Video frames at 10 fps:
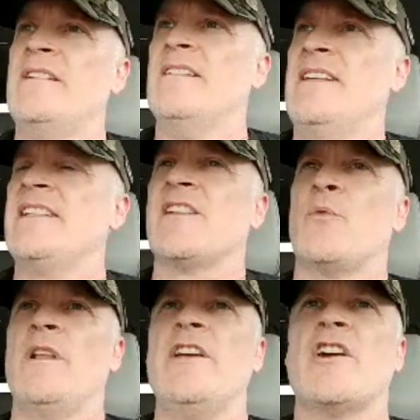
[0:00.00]
is it
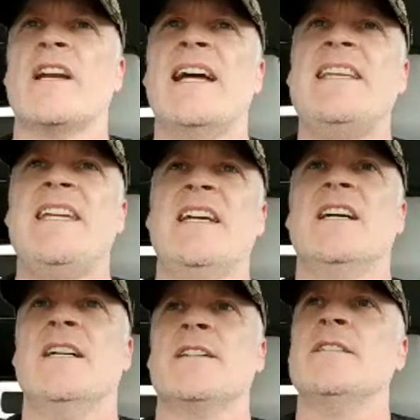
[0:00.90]
really a good
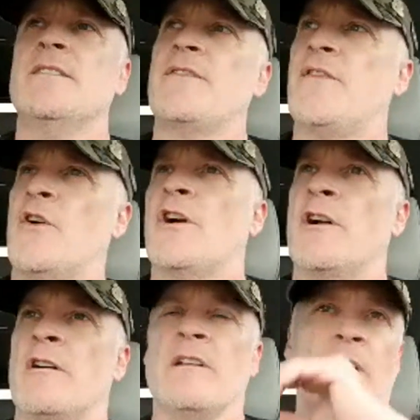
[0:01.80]
idea
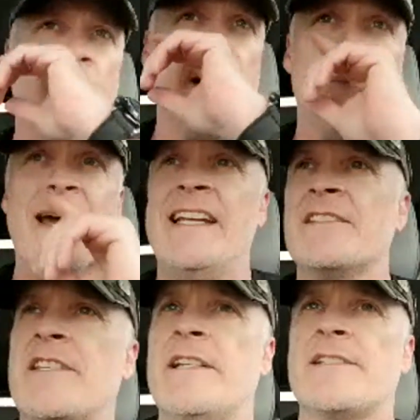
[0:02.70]
for law-abiding
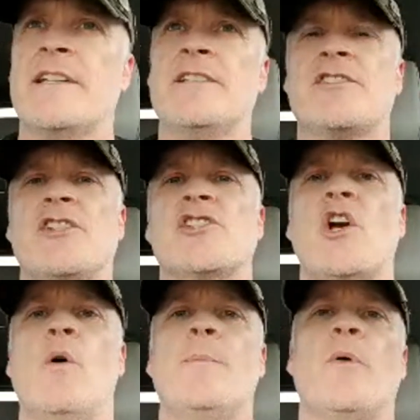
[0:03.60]
citizens to show
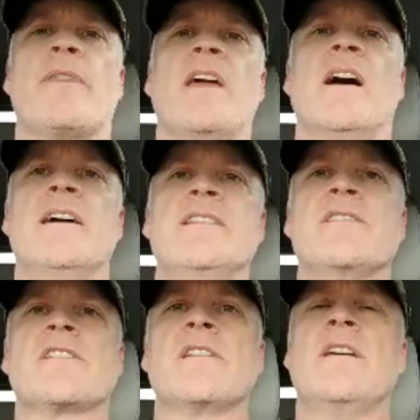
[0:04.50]
up with
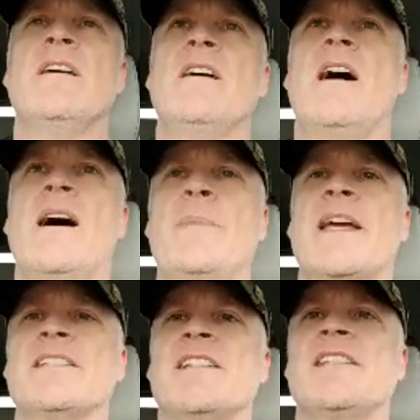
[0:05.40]
guns
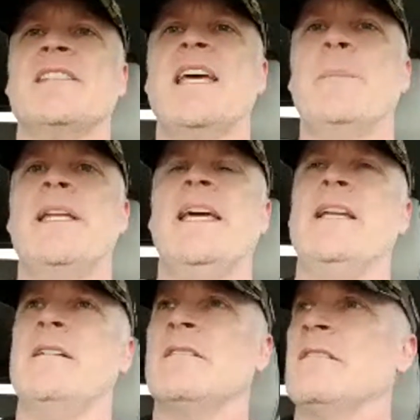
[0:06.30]
because it's intimidating?